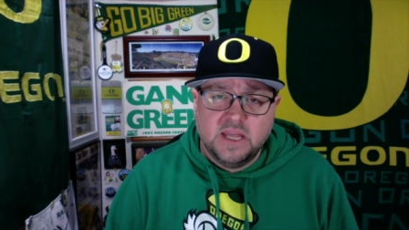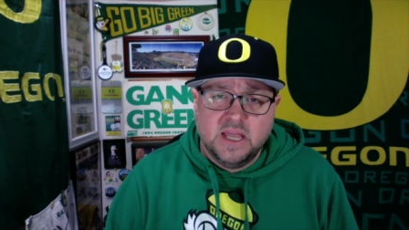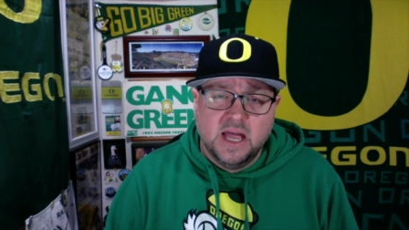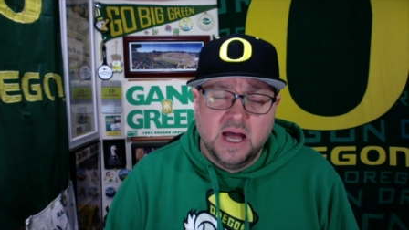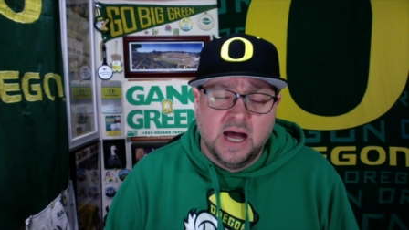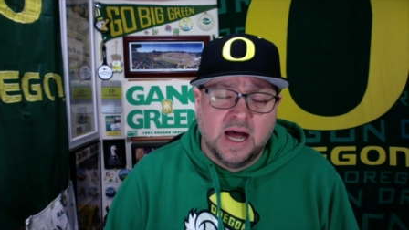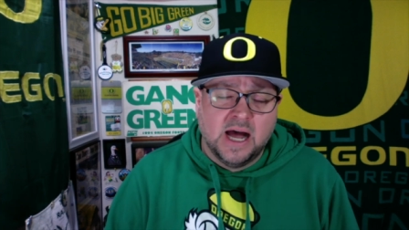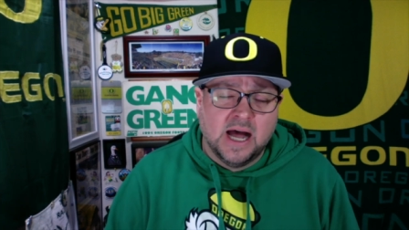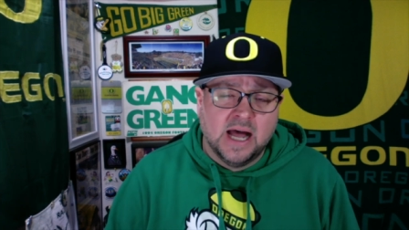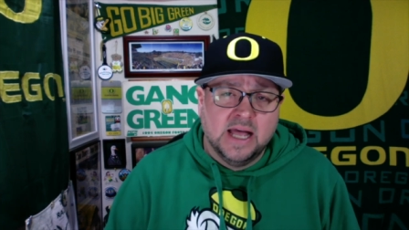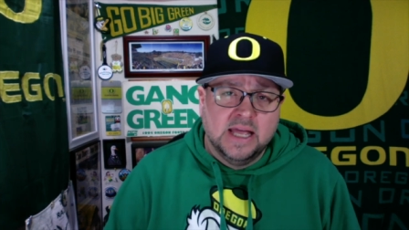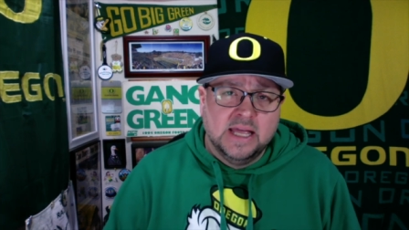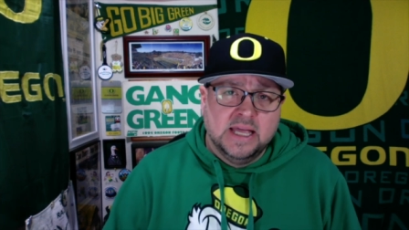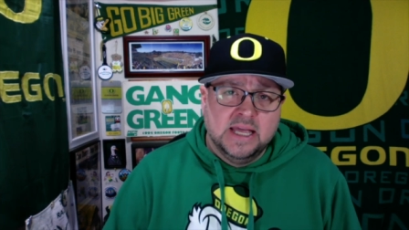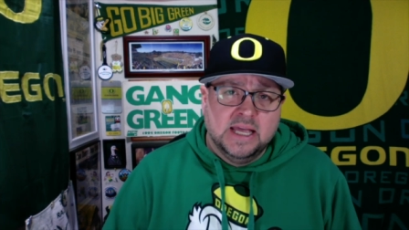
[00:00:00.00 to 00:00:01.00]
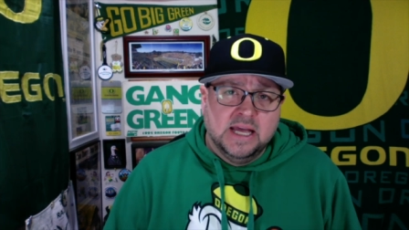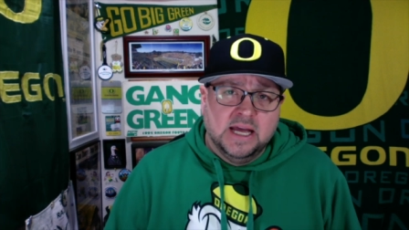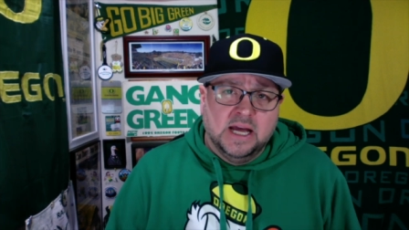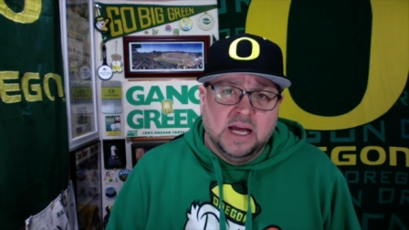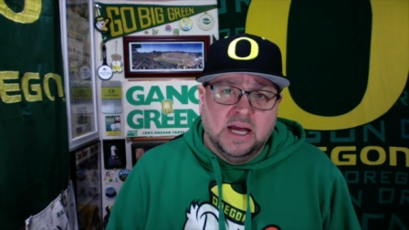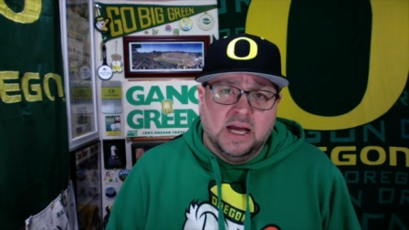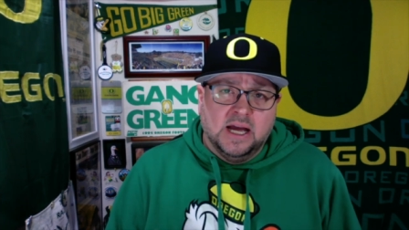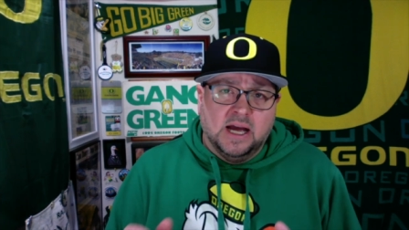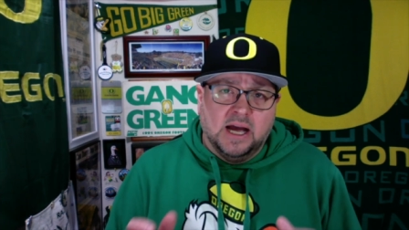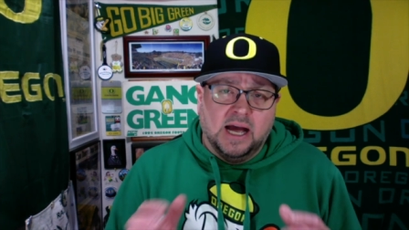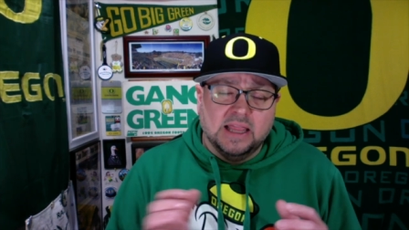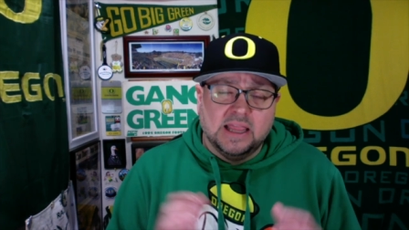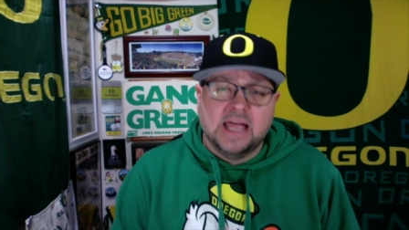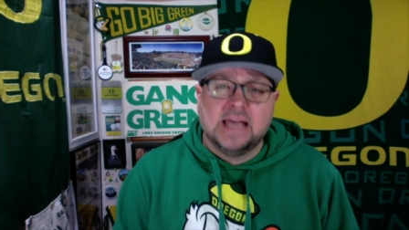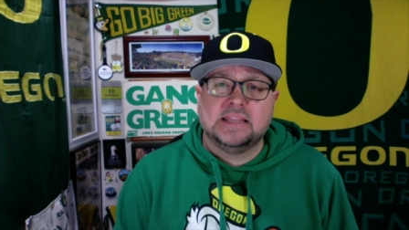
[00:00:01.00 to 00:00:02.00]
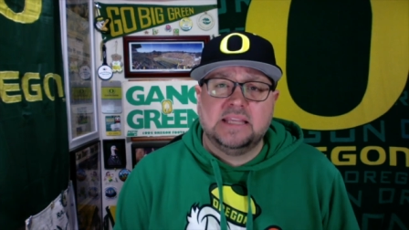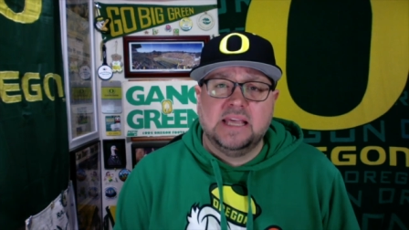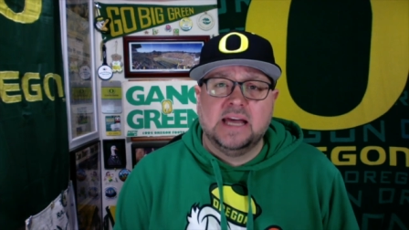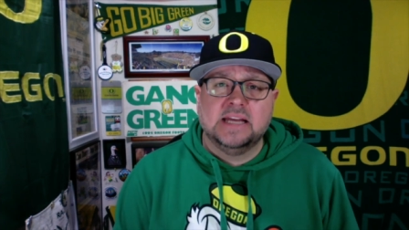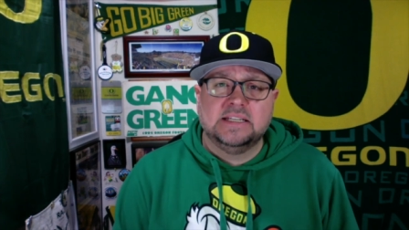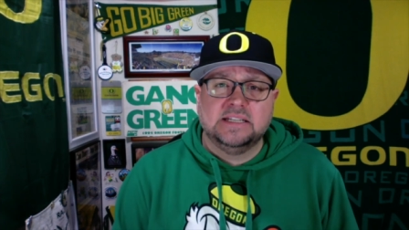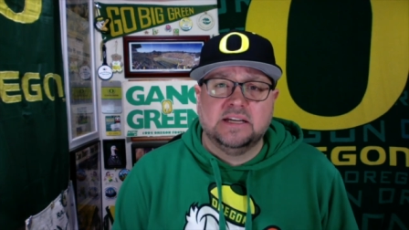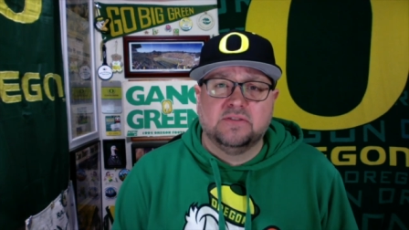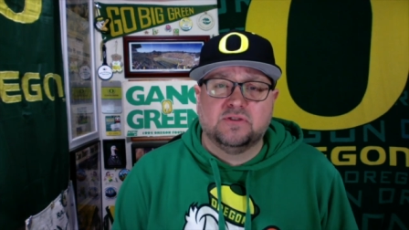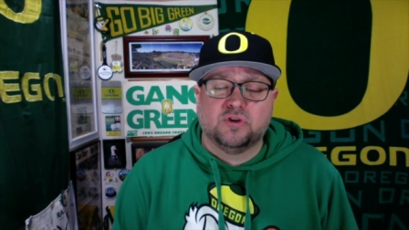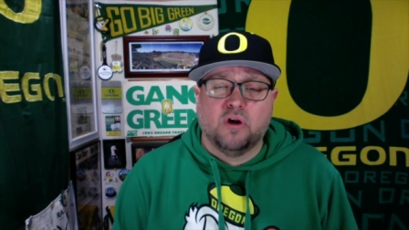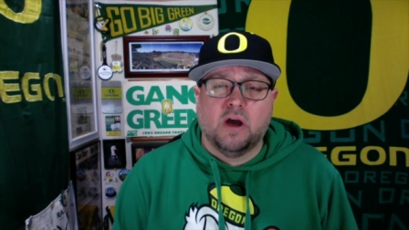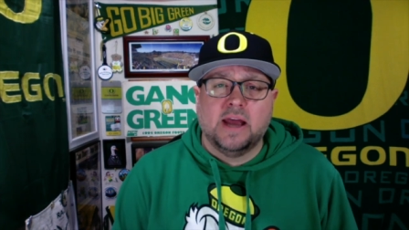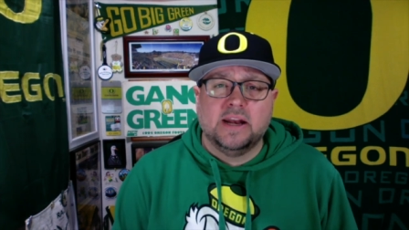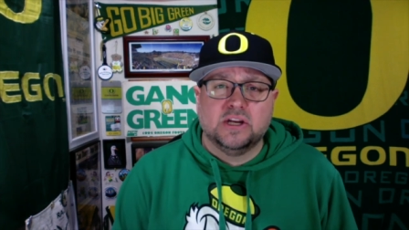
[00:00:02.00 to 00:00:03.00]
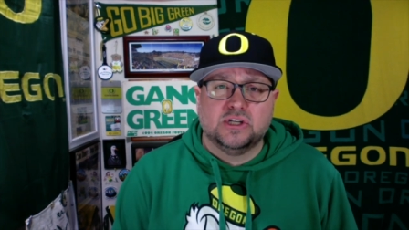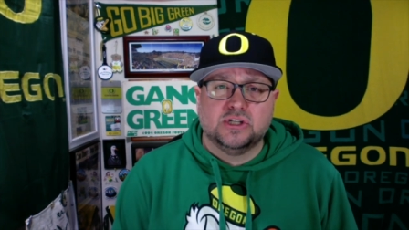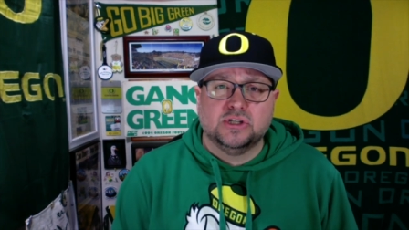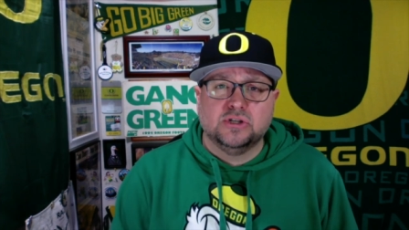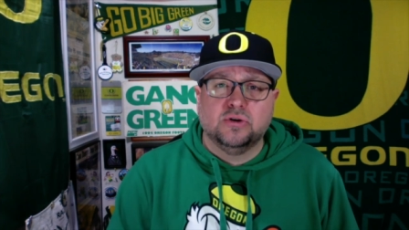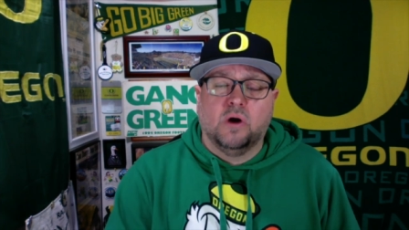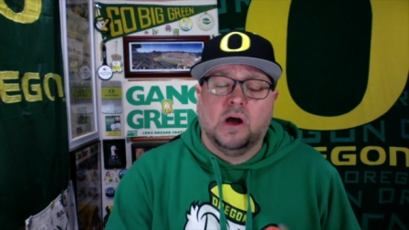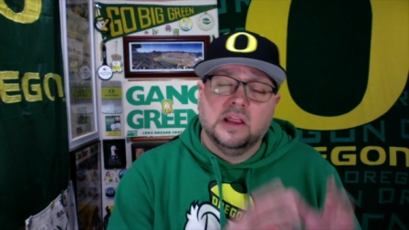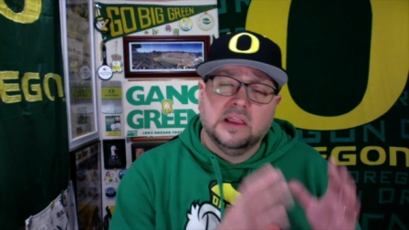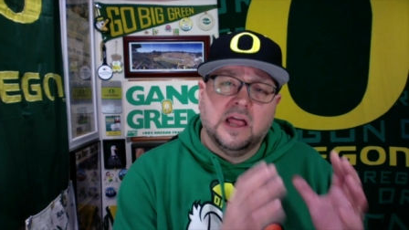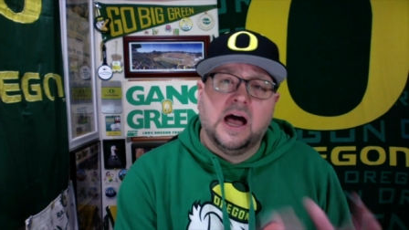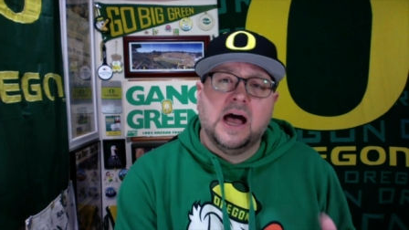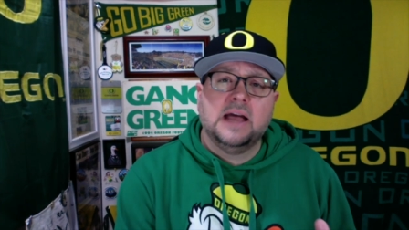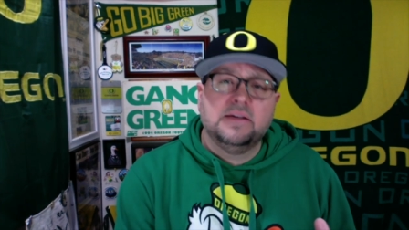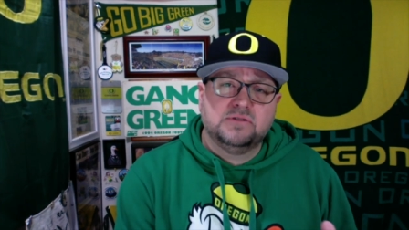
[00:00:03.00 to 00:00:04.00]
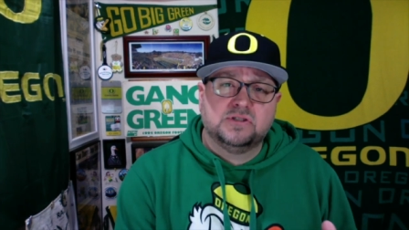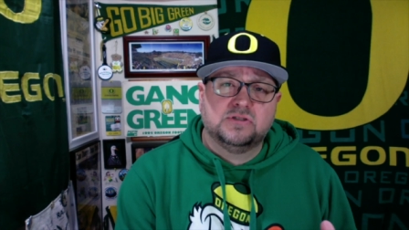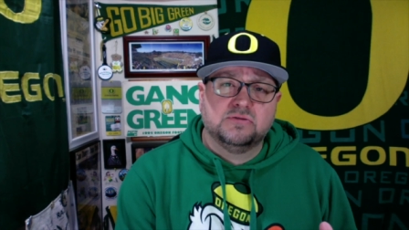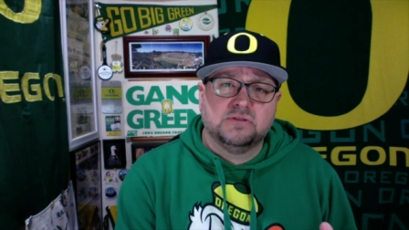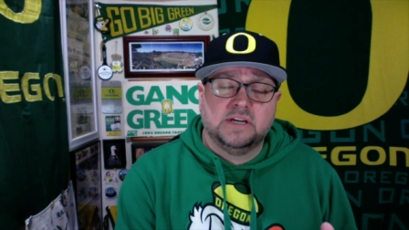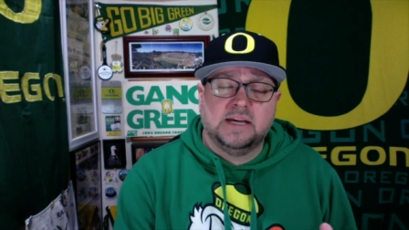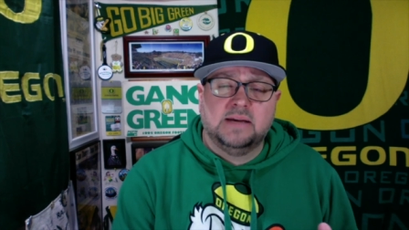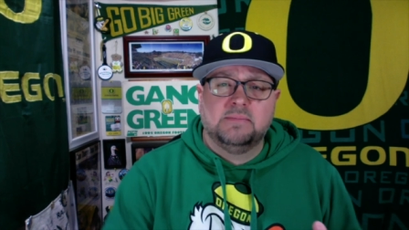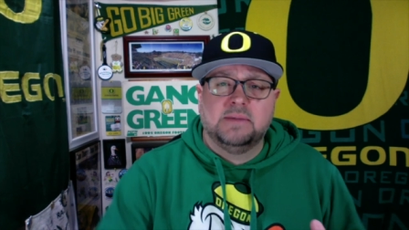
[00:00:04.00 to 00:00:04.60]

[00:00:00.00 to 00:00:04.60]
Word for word: Uh, I like the idea of trying to do a live stream